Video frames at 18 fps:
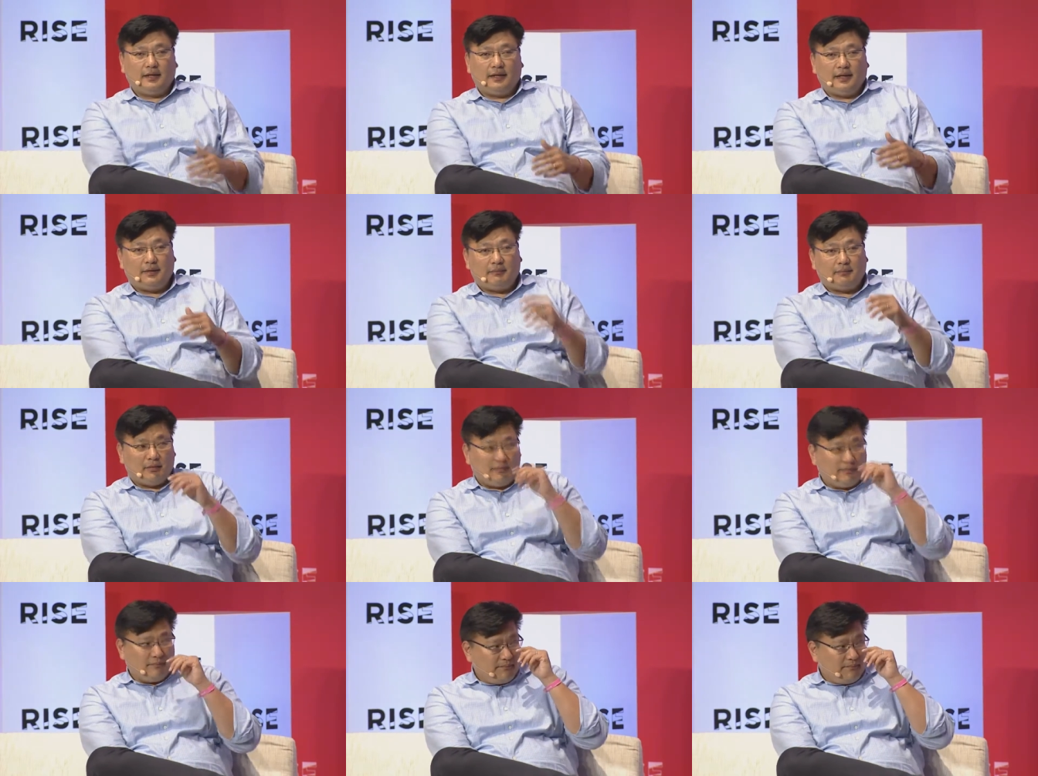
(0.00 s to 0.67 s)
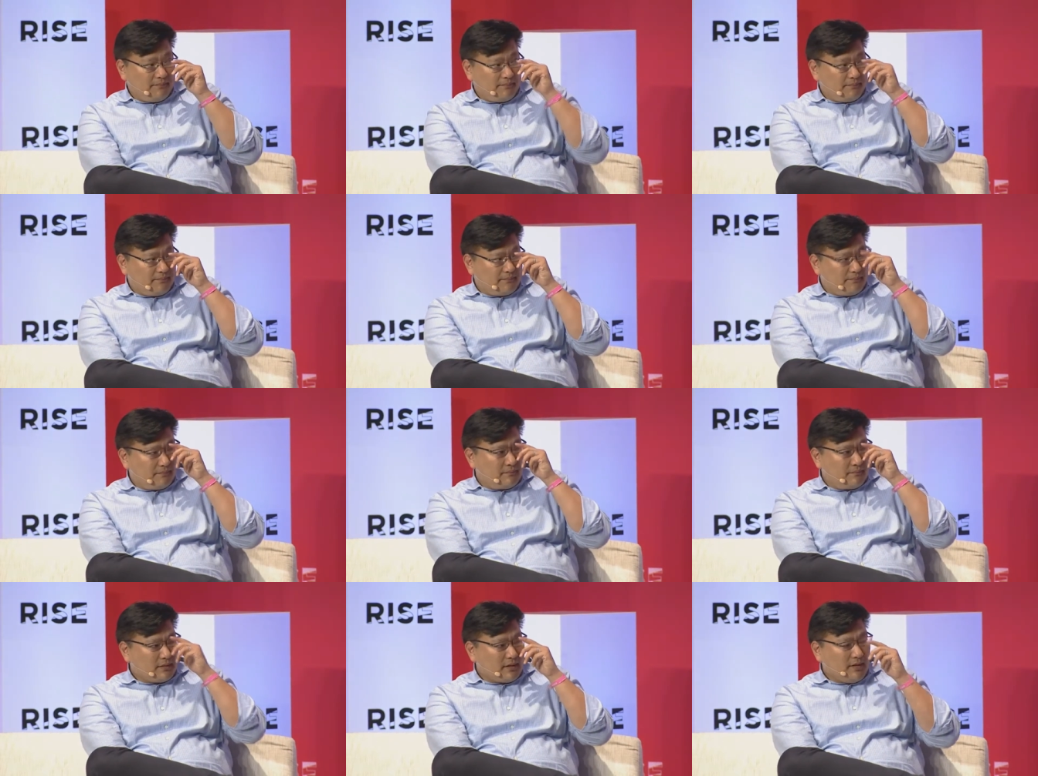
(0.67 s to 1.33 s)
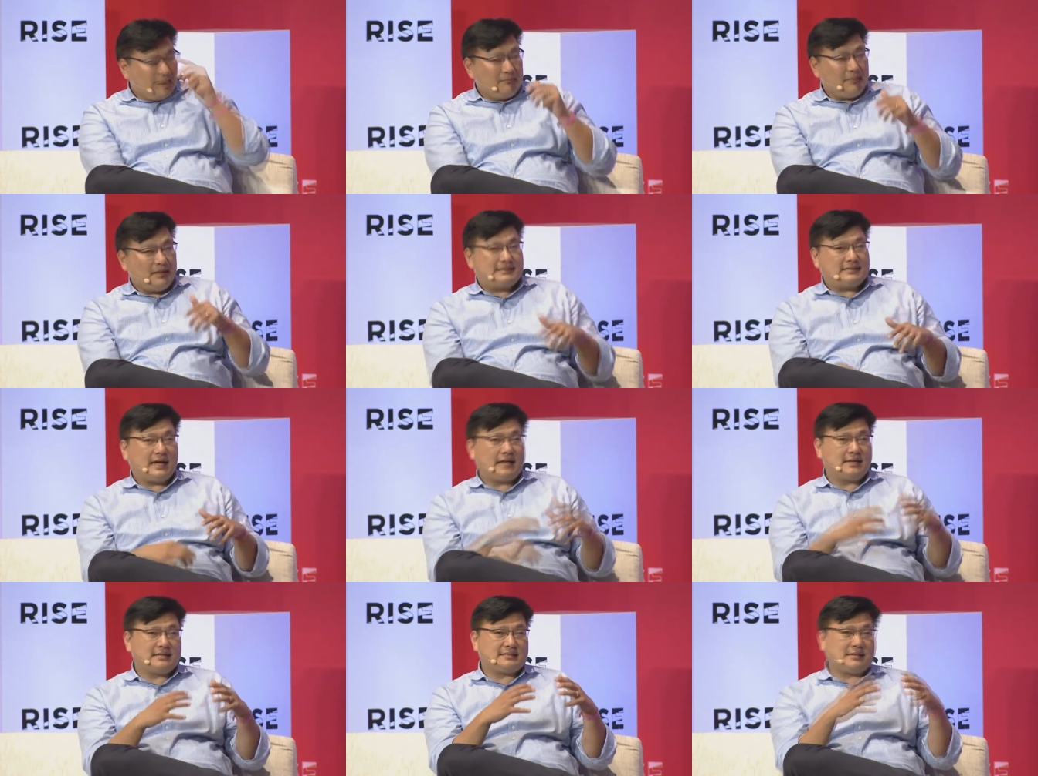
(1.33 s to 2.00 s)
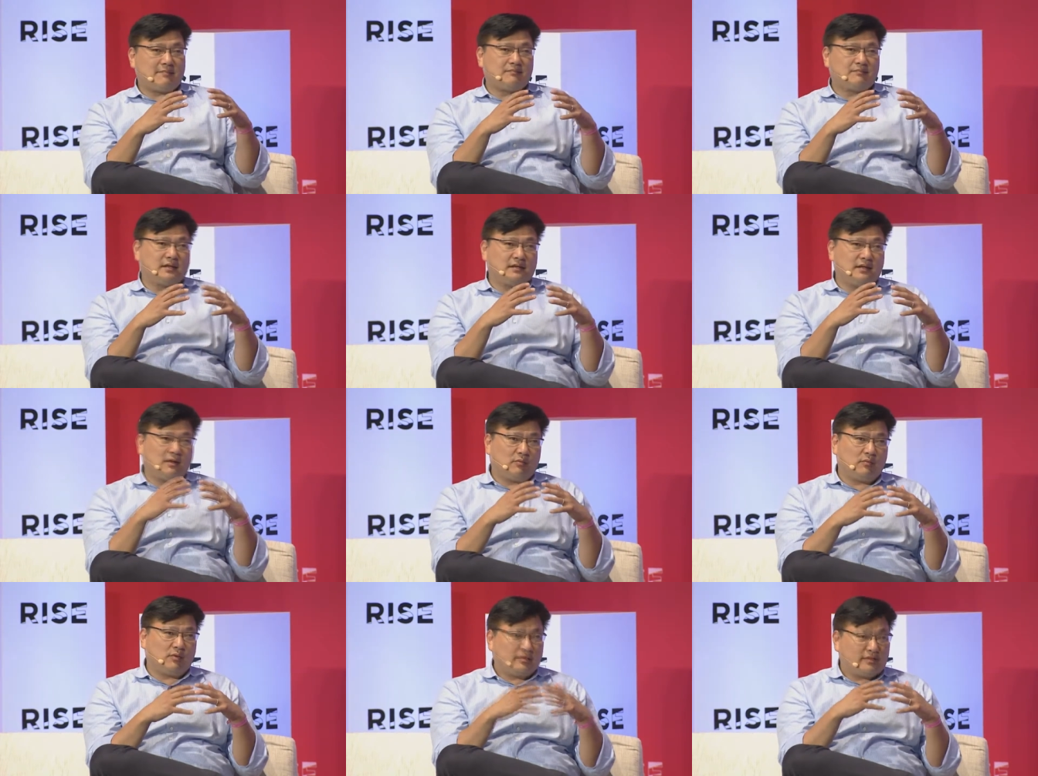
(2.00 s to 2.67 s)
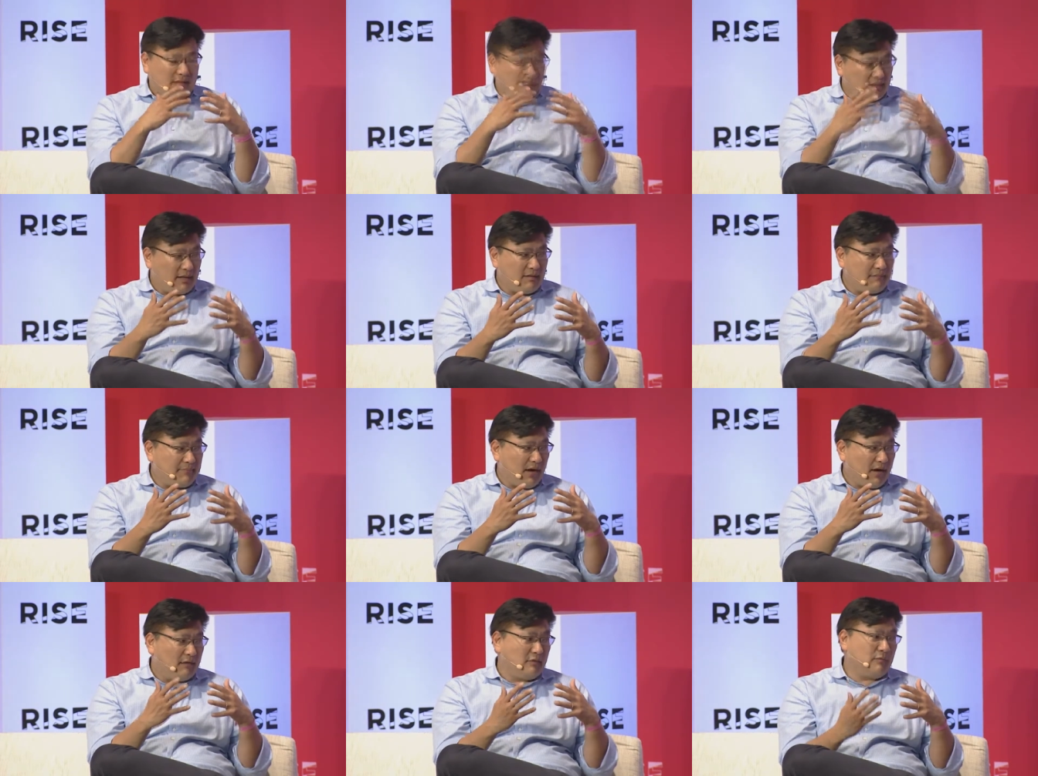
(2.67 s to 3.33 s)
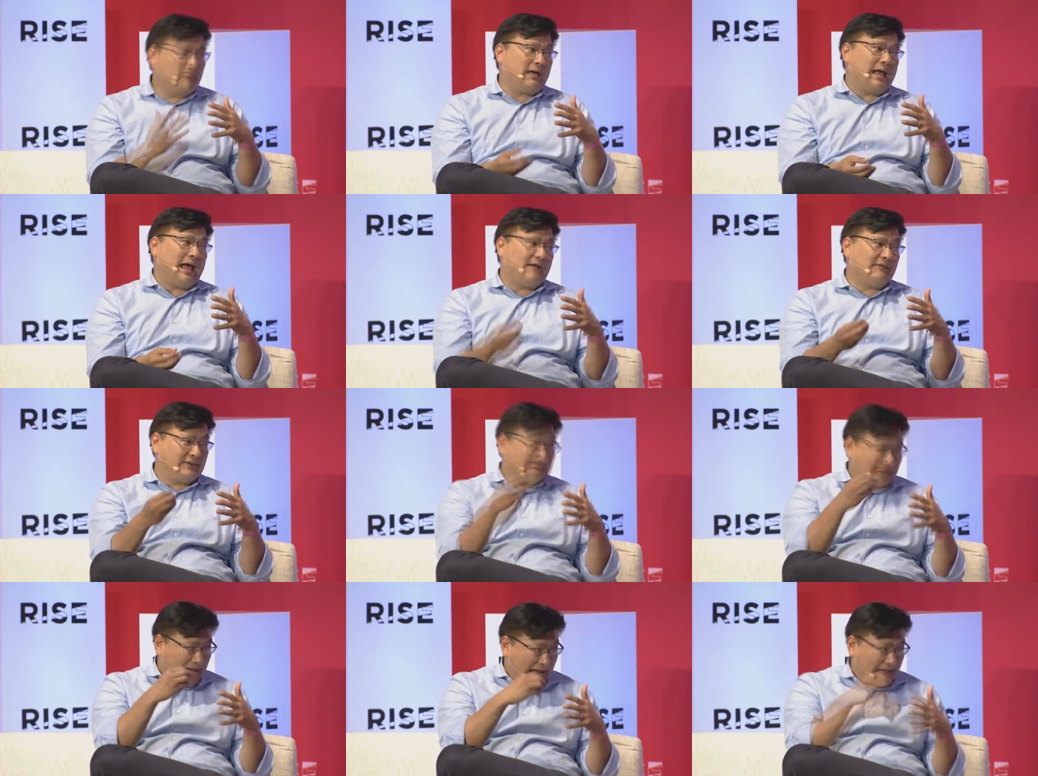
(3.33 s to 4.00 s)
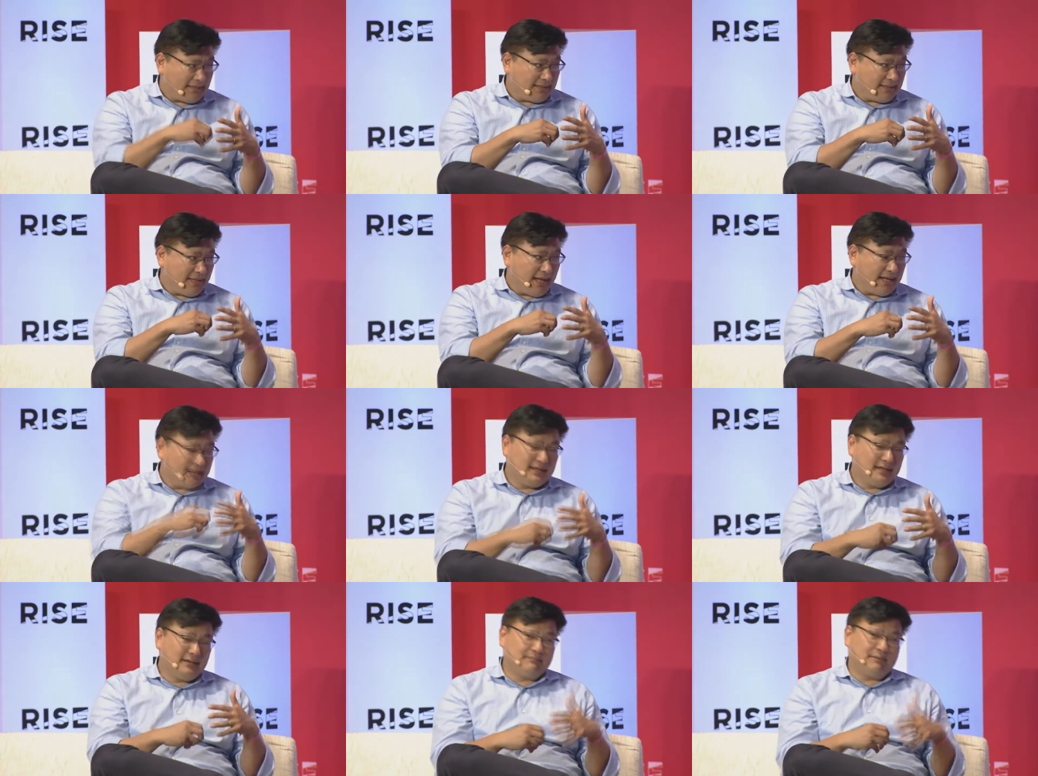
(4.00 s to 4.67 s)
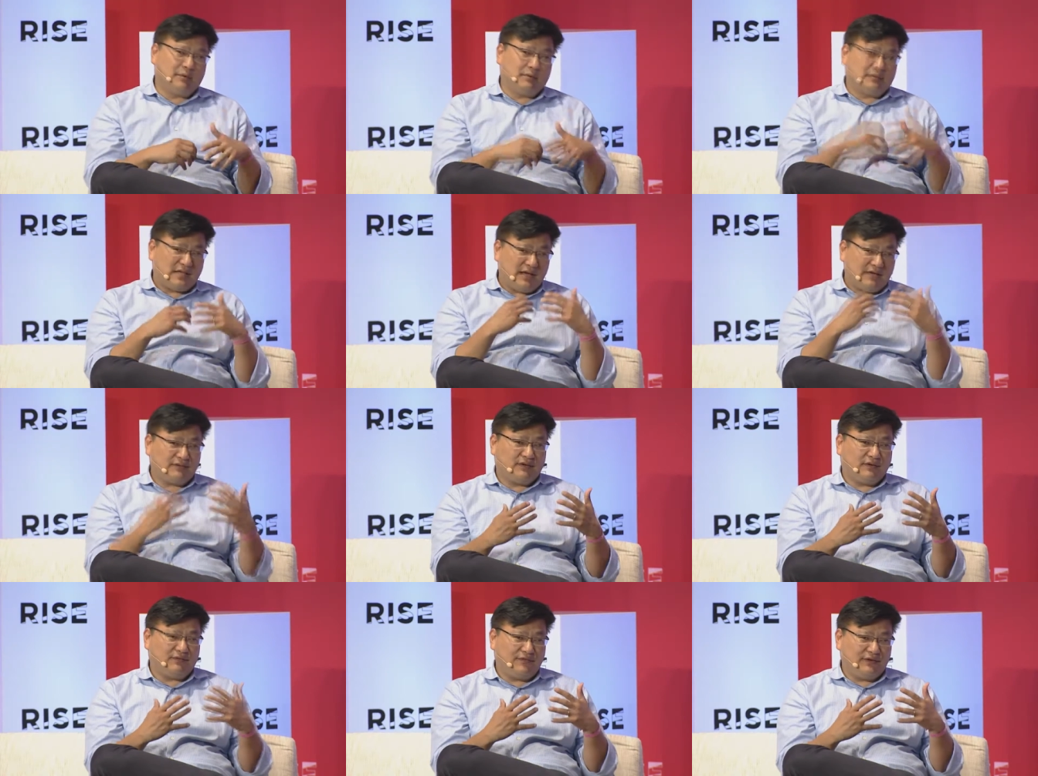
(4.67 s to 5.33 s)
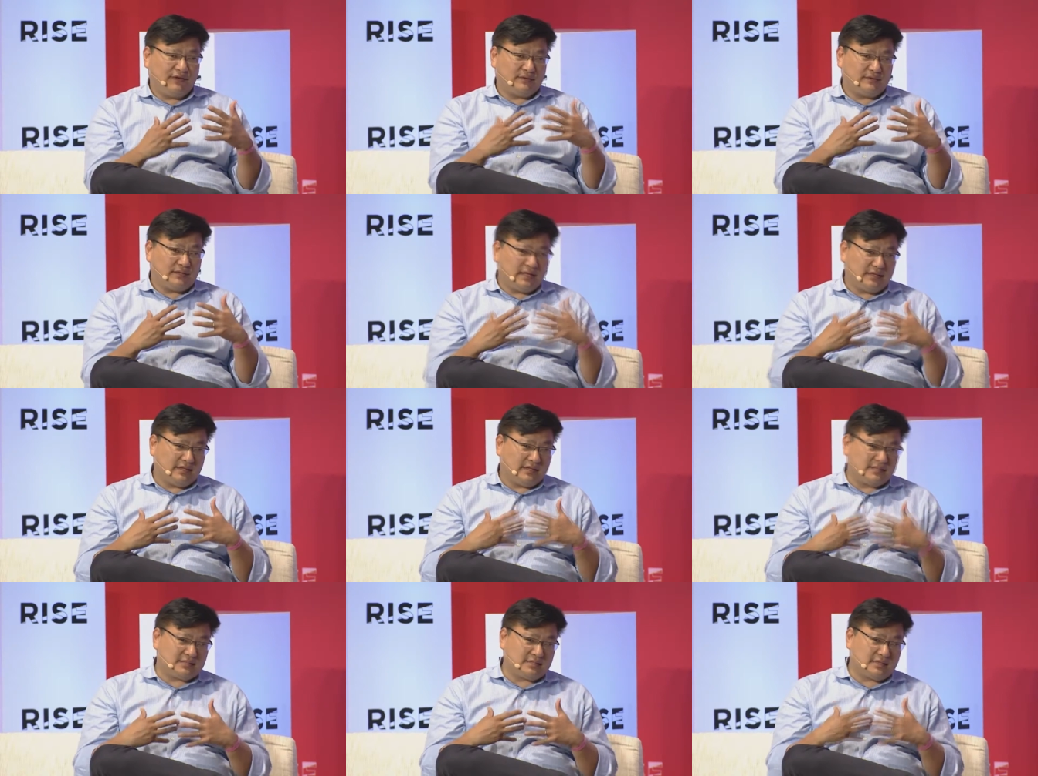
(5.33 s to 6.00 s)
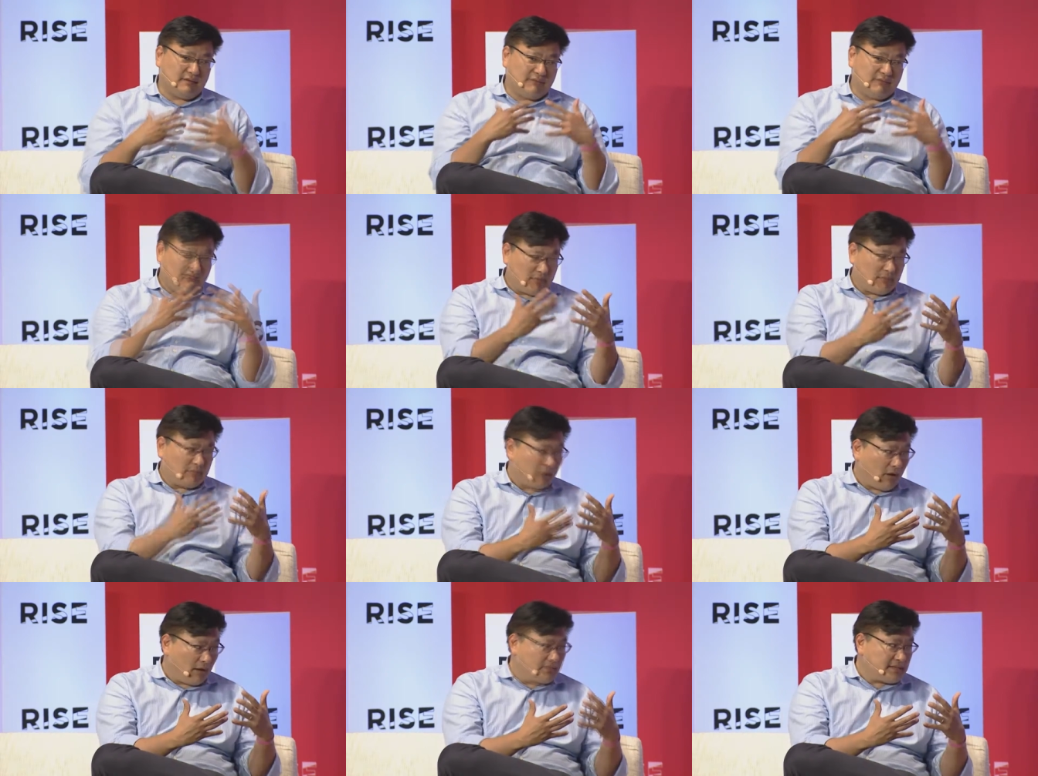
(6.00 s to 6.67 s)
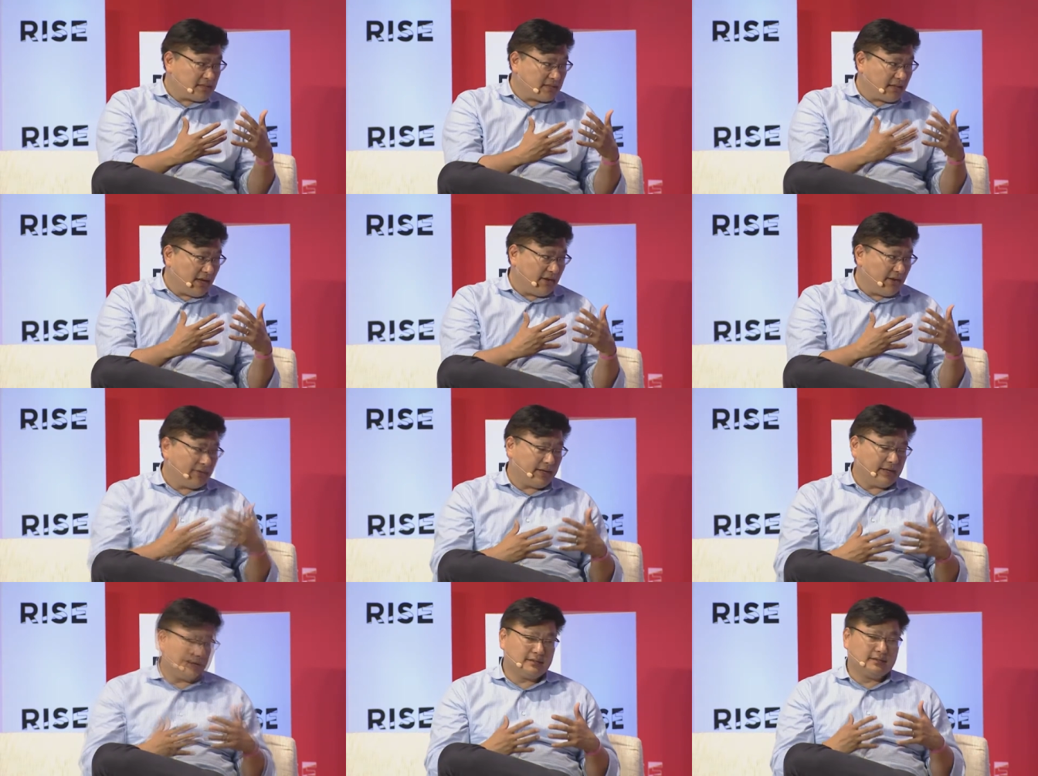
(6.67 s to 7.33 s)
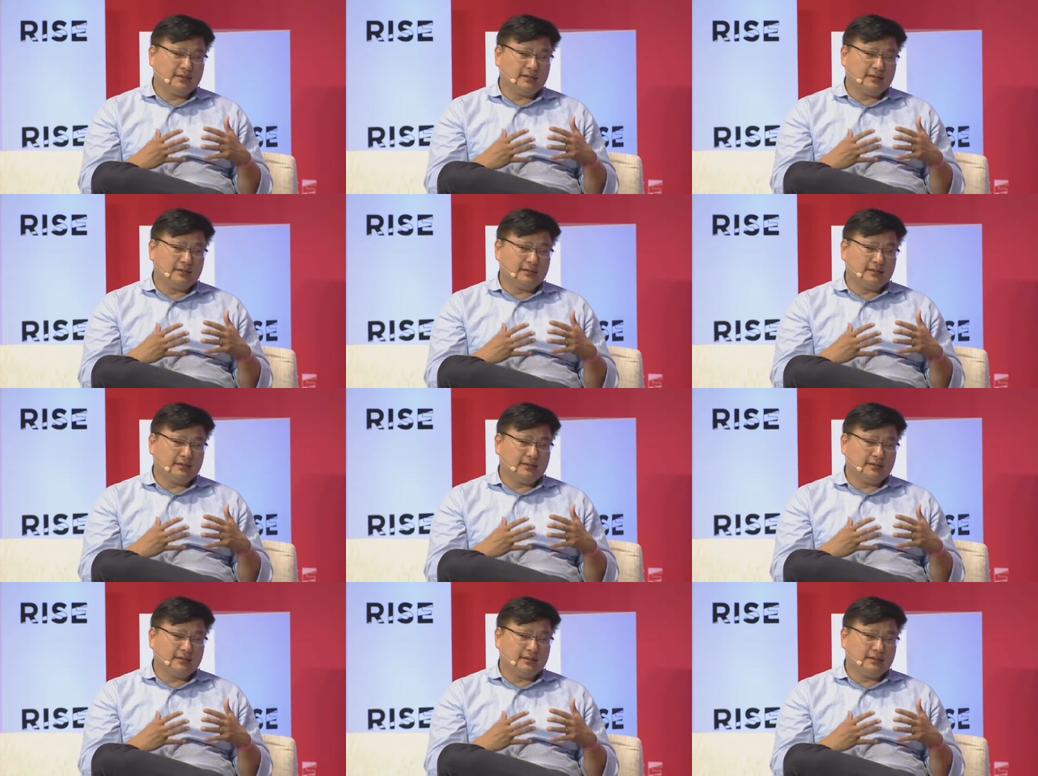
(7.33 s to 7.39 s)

What and about med tech? Med tech is something that we're thinking about, we haven't added yet but we definitely feel that this is uh, a very promising area.